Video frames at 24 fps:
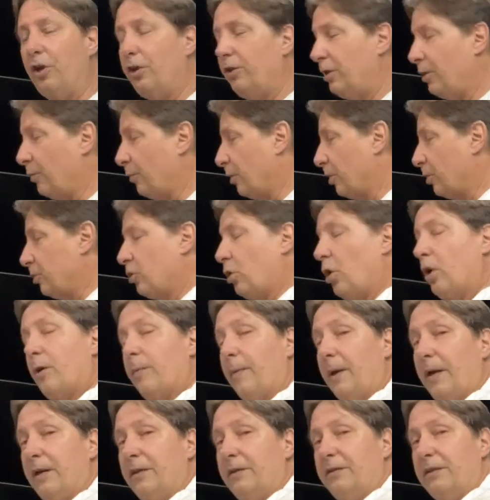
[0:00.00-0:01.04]
then we're going to talk
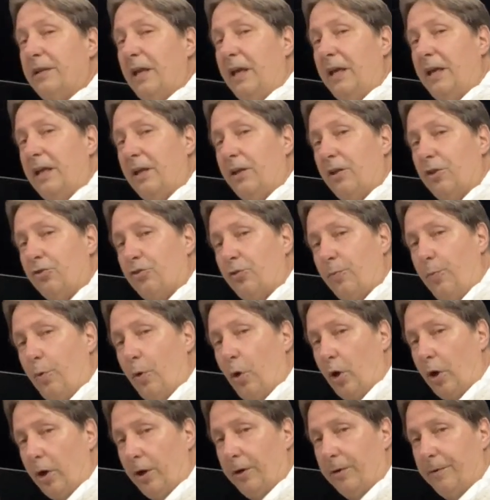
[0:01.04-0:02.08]
about taking this apart.